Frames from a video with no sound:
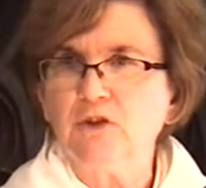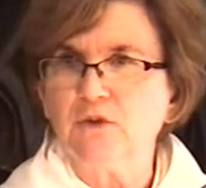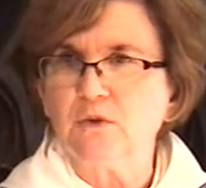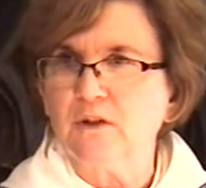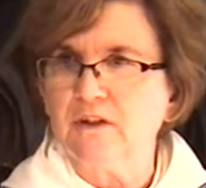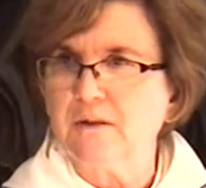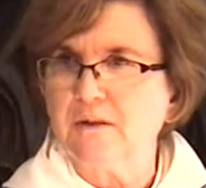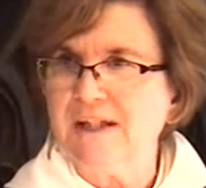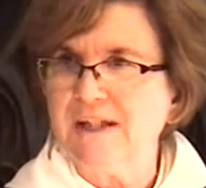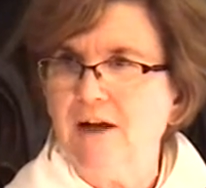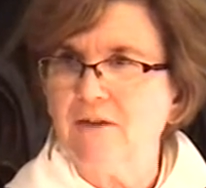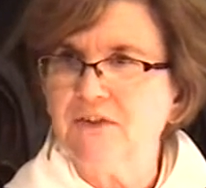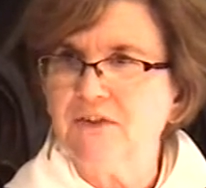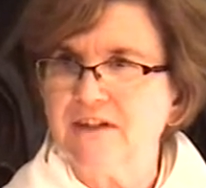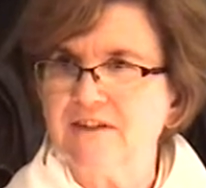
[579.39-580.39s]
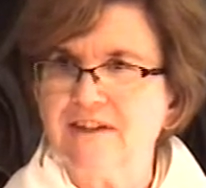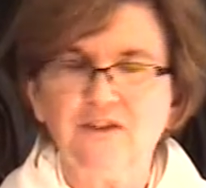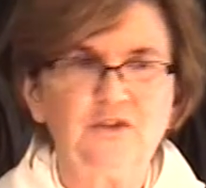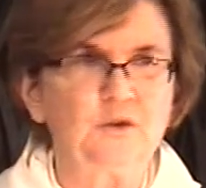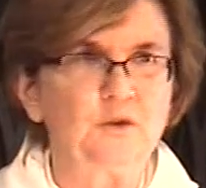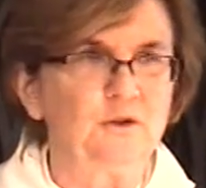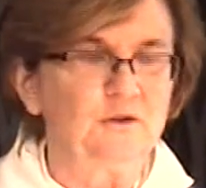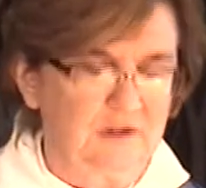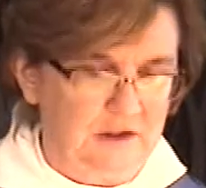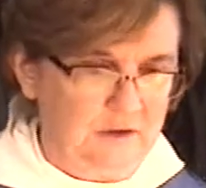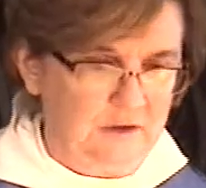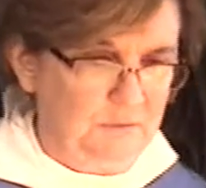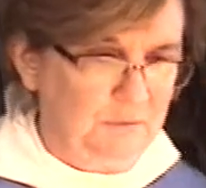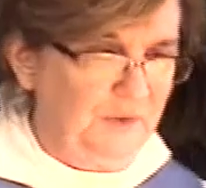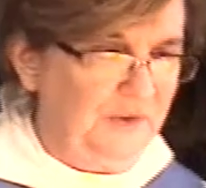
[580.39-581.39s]
sure that we have Sunday school
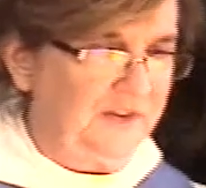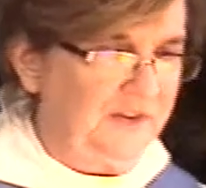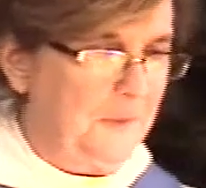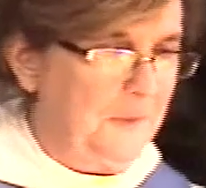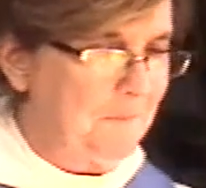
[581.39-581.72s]
rooms,